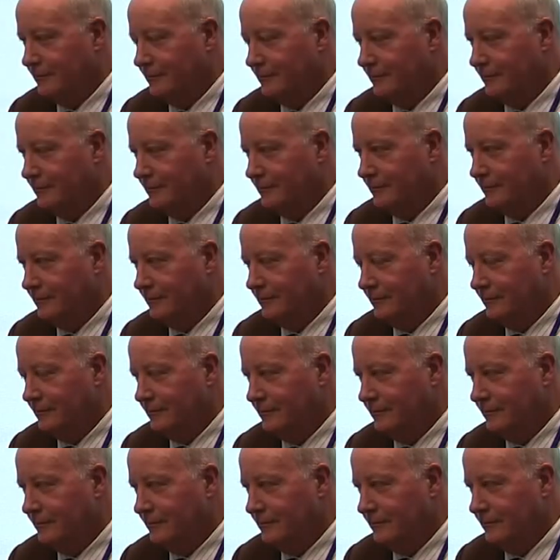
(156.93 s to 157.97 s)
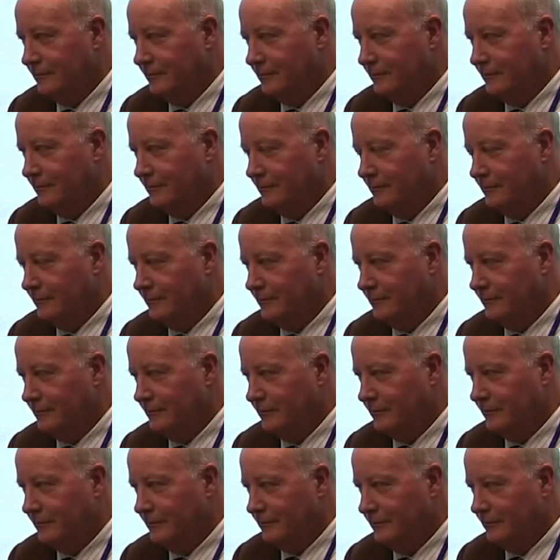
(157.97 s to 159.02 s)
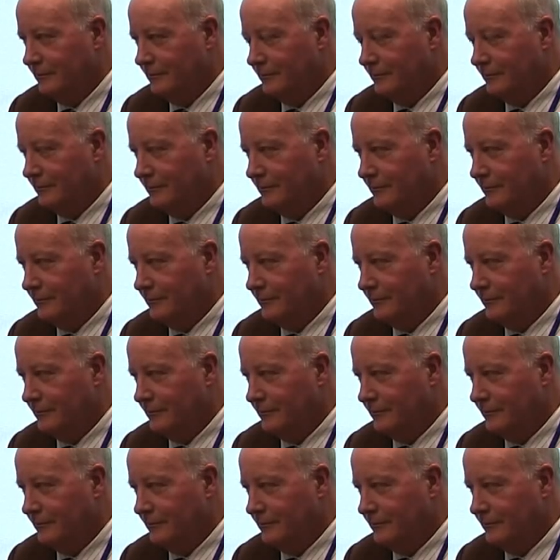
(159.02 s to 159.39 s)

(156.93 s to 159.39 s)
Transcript: [no speech]